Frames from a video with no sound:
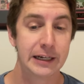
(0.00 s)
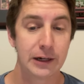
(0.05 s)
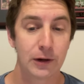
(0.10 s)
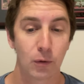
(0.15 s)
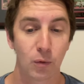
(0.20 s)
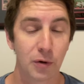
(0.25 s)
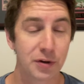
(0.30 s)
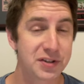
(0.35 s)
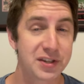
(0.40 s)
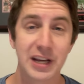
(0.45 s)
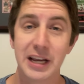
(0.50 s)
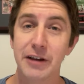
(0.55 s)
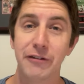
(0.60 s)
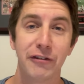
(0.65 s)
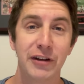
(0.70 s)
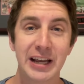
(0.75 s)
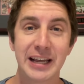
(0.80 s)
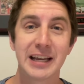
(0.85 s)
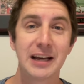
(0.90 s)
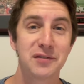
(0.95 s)
We'll see if
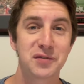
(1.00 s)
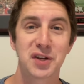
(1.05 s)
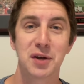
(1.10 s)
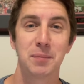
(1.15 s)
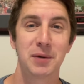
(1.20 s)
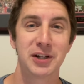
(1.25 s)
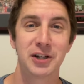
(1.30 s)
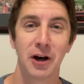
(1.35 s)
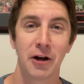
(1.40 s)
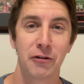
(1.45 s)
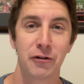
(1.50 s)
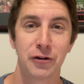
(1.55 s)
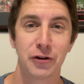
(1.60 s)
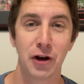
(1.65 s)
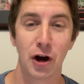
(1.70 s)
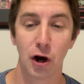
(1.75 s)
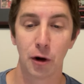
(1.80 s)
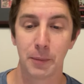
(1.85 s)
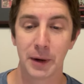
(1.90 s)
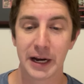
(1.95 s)
he gives him another
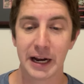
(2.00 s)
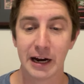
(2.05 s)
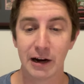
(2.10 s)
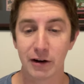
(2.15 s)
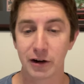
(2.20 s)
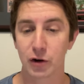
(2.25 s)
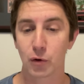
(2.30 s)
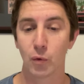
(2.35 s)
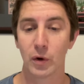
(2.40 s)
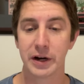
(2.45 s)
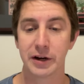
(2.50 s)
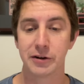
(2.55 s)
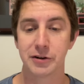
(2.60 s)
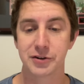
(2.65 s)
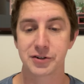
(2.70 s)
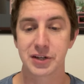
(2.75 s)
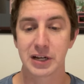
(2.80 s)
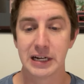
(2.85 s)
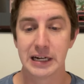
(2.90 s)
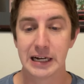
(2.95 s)
no, but Eric
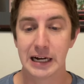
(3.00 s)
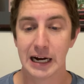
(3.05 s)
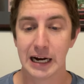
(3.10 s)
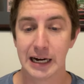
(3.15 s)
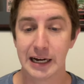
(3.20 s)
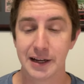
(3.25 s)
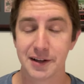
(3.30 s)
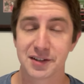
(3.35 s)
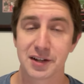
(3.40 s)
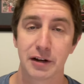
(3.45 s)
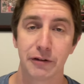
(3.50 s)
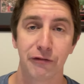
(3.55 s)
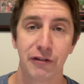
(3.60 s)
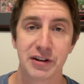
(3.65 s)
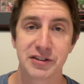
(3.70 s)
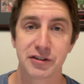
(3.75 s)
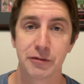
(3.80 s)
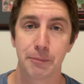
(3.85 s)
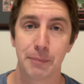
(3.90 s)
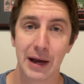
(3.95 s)
Winters is a
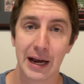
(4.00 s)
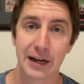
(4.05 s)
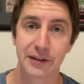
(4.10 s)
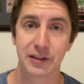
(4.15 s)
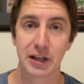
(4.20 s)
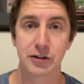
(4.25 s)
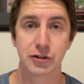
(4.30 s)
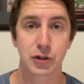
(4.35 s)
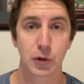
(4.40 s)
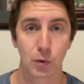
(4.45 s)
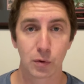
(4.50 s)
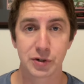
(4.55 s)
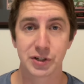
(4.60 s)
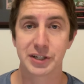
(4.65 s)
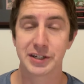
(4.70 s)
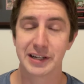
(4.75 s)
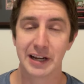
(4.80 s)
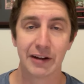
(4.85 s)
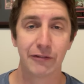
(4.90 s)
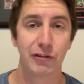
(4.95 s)
defensive back that Georgia
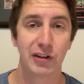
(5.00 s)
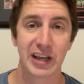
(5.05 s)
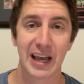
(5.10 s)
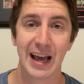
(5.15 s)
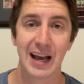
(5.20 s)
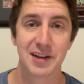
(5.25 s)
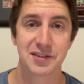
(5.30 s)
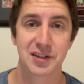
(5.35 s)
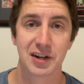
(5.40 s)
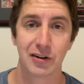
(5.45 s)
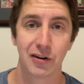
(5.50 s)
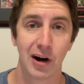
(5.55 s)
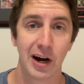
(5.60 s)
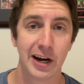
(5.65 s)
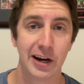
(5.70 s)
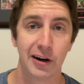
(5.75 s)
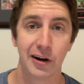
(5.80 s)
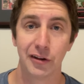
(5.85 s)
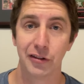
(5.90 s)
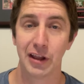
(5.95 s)
definitely has their eye
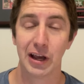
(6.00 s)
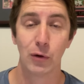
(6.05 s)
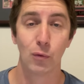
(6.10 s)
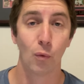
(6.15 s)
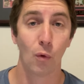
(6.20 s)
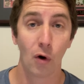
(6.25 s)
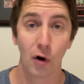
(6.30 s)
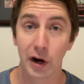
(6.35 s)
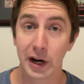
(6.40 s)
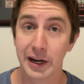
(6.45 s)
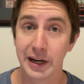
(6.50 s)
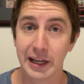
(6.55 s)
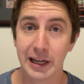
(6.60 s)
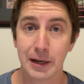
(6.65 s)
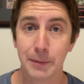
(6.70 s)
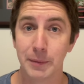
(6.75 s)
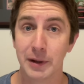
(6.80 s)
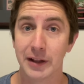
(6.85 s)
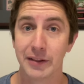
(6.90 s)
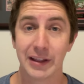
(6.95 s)
on. They wanted
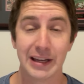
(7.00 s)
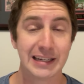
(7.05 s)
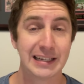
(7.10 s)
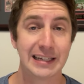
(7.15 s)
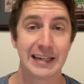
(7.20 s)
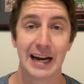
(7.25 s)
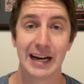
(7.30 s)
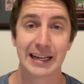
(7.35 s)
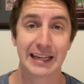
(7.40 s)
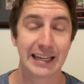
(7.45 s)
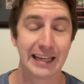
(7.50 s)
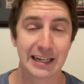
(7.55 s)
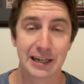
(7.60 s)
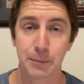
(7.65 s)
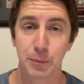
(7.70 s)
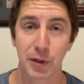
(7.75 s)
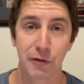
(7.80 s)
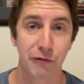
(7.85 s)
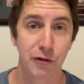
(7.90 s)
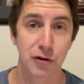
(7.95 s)
him. They did not get
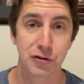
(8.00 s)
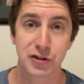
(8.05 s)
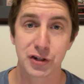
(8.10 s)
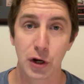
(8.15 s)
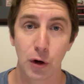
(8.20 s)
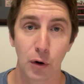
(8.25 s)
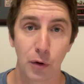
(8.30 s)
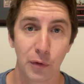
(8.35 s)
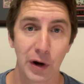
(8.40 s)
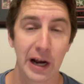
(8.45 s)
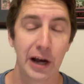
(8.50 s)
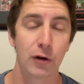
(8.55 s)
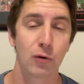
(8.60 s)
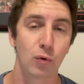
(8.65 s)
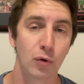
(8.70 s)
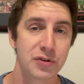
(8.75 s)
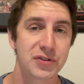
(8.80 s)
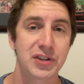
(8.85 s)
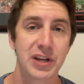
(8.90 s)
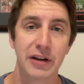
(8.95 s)
him the first go around.
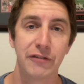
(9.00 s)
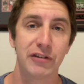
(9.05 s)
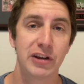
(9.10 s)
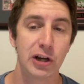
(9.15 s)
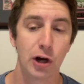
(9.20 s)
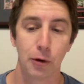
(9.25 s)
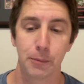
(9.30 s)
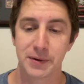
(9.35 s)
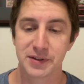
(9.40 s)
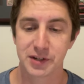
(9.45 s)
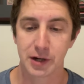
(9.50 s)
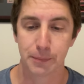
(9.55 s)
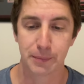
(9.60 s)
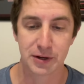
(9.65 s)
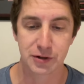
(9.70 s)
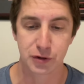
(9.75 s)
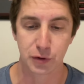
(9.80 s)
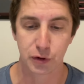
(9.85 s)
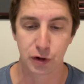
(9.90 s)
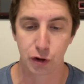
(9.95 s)
We'll see if he opens up
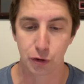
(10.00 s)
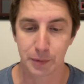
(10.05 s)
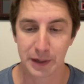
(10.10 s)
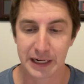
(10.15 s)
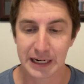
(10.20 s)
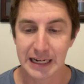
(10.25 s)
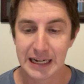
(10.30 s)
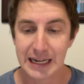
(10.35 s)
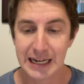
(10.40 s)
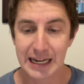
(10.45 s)
his recruitment.